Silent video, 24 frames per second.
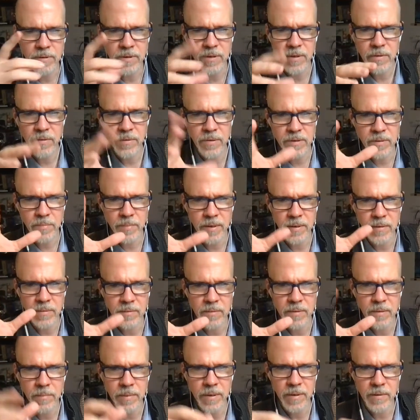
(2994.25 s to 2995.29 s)
curious about
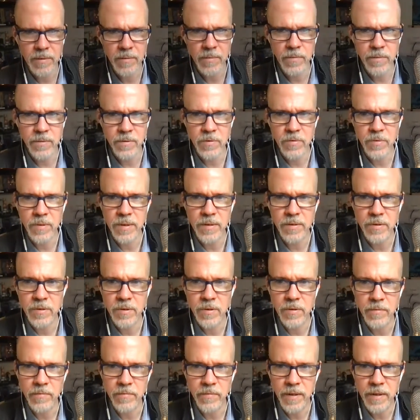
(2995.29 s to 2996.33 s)
the whole trade
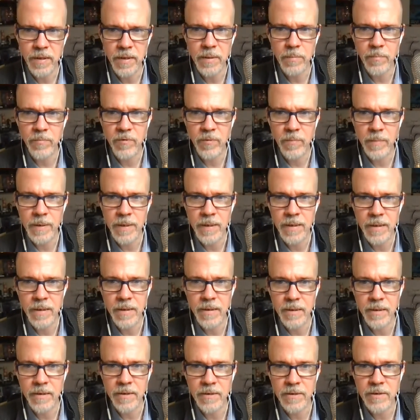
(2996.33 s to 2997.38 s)
show vibe from the
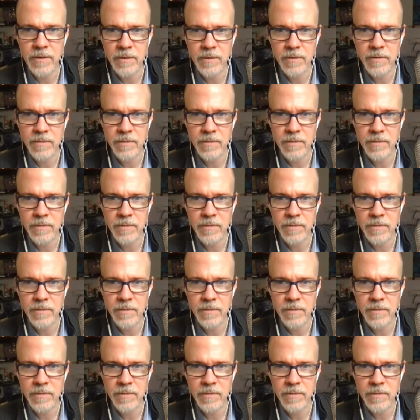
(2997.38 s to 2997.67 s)
80s,